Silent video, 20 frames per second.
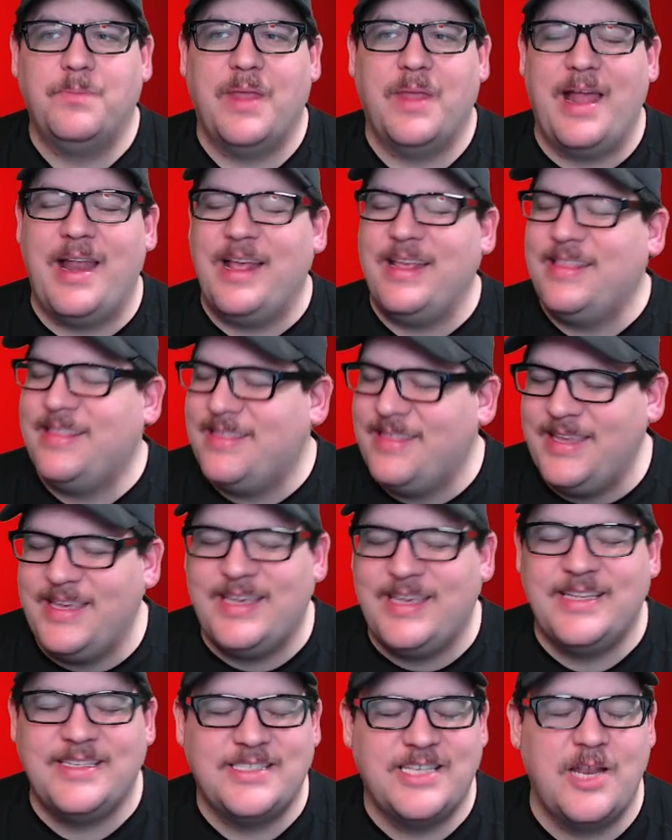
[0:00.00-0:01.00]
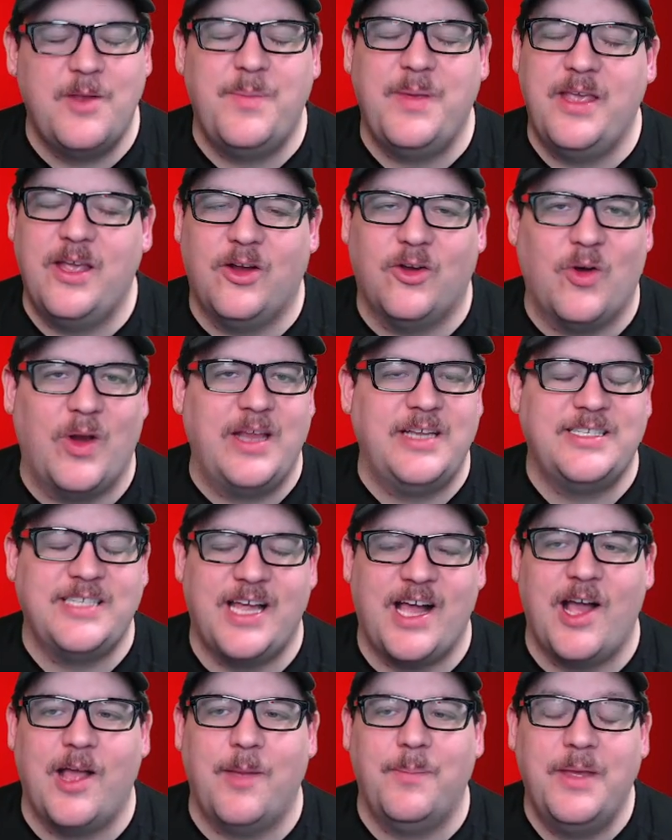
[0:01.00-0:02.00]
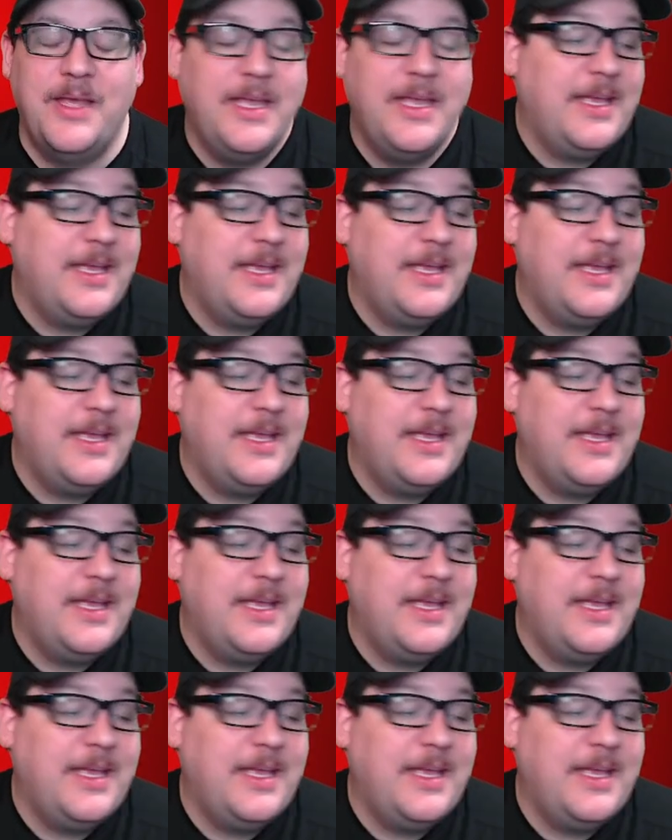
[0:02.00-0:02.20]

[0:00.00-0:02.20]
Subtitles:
And I think it's going to be a great time.